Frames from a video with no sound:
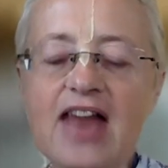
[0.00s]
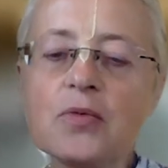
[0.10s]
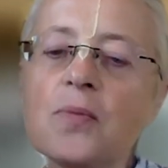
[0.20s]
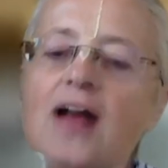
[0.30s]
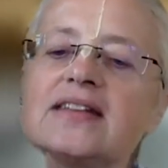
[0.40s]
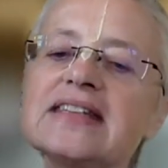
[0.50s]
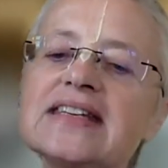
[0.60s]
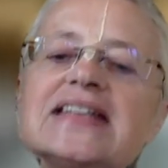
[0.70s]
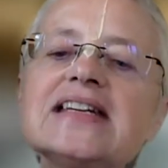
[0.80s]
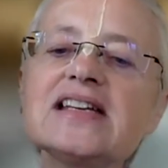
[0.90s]
And what
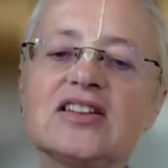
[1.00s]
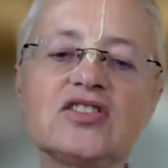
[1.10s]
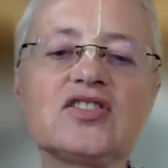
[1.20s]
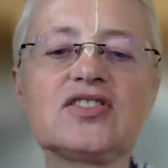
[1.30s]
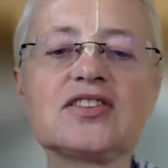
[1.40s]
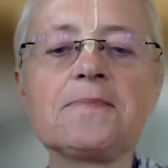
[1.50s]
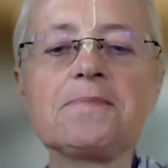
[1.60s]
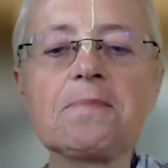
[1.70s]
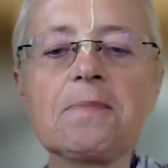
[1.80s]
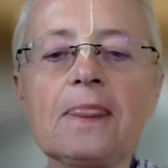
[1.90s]
is
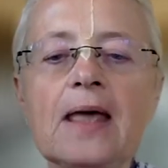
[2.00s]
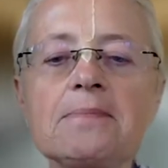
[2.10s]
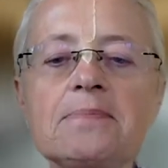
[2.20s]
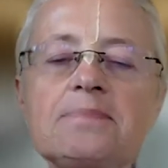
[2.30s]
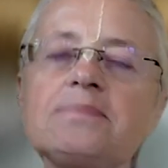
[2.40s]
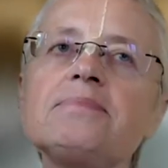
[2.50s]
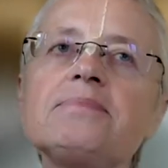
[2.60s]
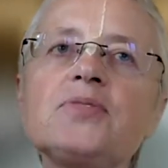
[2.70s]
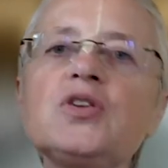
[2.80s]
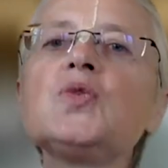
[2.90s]

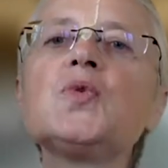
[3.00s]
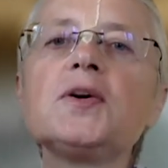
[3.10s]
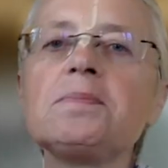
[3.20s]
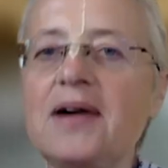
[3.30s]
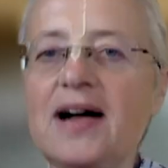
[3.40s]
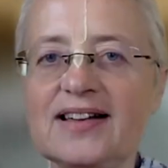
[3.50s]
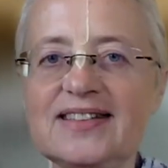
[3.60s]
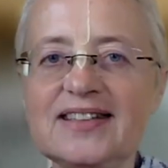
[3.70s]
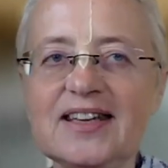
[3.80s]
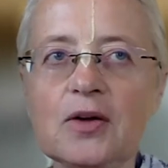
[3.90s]
pure
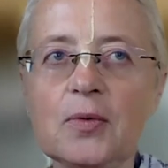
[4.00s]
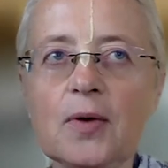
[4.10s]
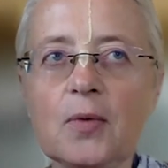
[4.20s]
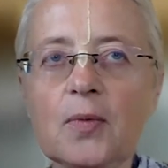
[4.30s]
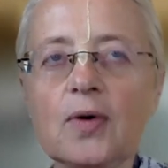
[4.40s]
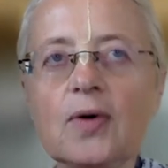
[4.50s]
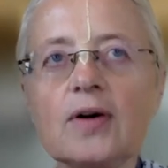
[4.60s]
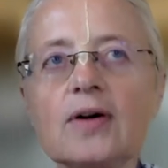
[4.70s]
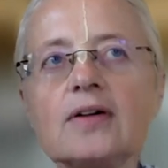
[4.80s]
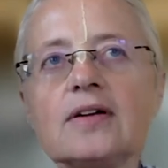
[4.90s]
bhakti?
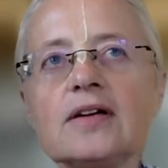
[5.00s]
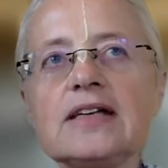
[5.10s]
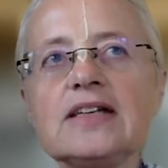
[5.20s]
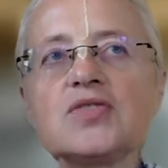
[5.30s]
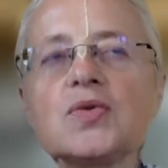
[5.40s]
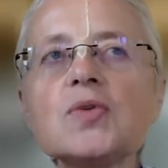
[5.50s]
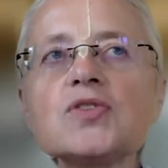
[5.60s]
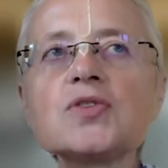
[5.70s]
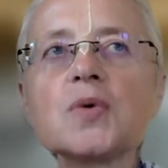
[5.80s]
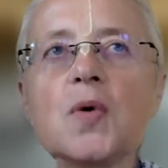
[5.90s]
It is
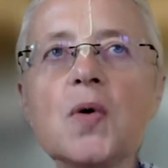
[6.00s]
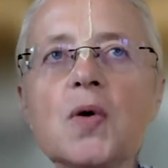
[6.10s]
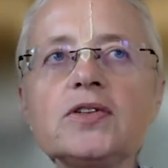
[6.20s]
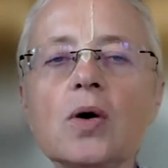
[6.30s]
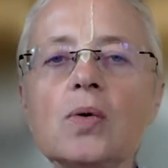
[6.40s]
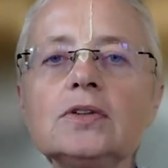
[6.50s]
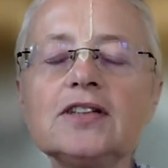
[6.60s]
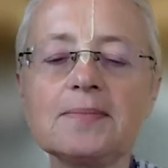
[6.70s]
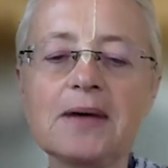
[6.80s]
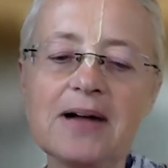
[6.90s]
also called
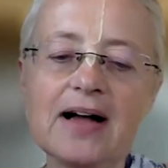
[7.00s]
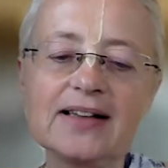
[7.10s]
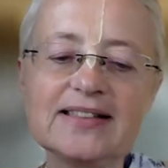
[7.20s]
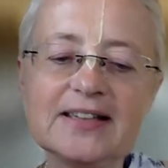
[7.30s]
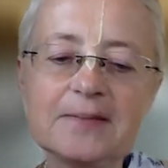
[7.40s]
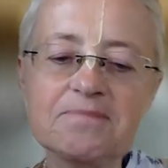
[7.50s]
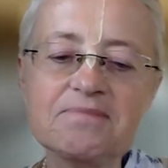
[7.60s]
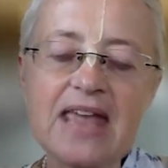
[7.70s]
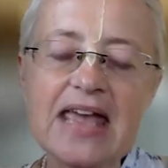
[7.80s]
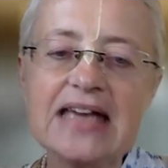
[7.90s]
Uttama Bhakti.
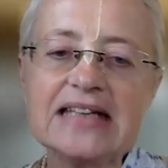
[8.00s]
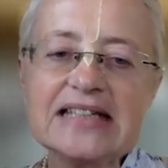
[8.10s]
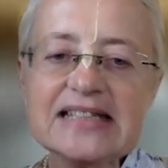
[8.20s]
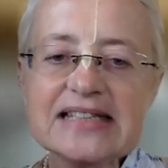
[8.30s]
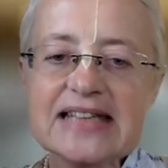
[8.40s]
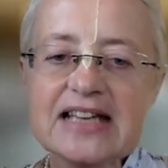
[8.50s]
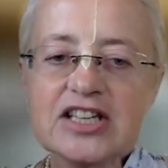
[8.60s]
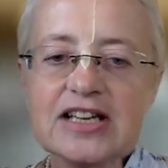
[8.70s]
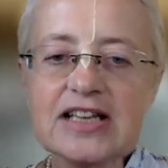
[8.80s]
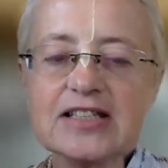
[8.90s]
This is
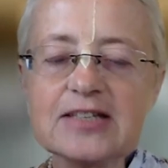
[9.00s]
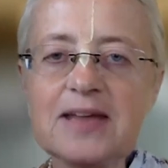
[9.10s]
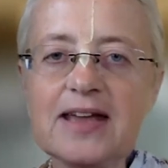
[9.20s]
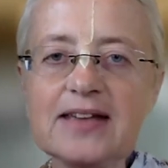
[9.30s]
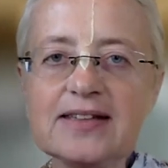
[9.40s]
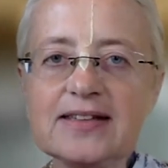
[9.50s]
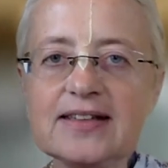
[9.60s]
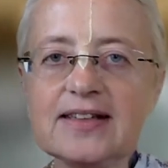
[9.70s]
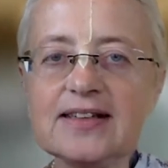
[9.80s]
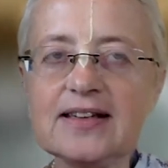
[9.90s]
actually explained
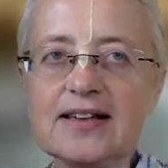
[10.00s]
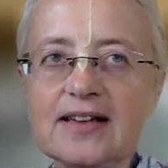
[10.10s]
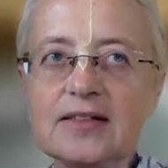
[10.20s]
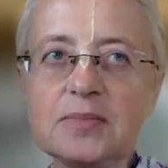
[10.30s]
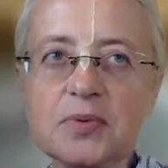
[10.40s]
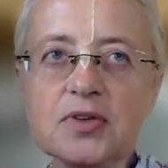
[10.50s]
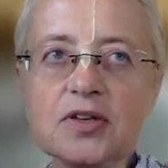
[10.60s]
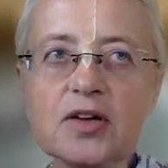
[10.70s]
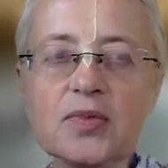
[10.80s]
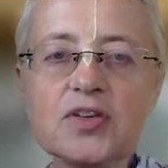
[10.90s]
in another
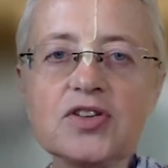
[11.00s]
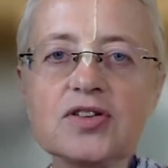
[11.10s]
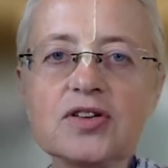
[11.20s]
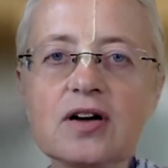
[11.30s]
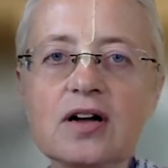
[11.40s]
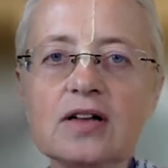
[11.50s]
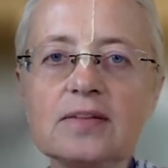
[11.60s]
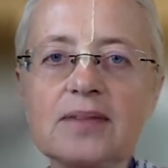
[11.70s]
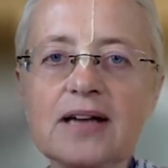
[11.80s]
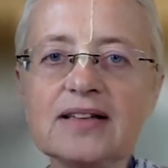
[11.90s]
book, which is
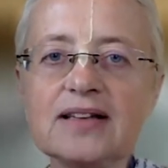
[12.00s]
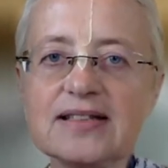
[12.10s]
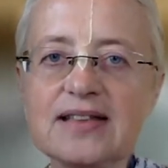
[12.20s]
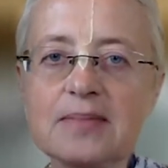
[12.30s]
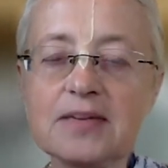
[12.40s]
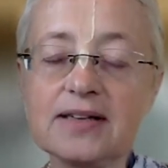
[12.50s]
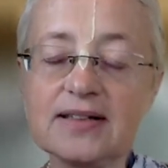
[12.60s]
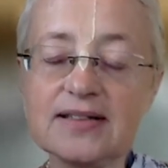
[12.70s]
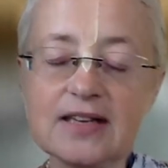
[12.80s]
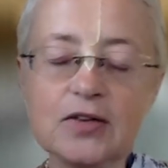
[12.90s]
called Bhakti Rasamrita
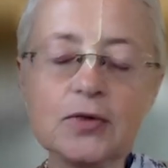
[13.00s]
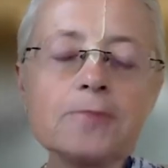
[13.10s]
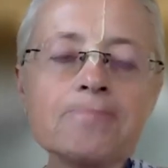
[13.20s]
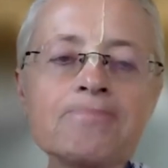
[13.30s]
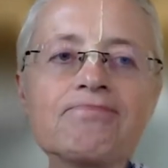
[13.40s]
Sindhu.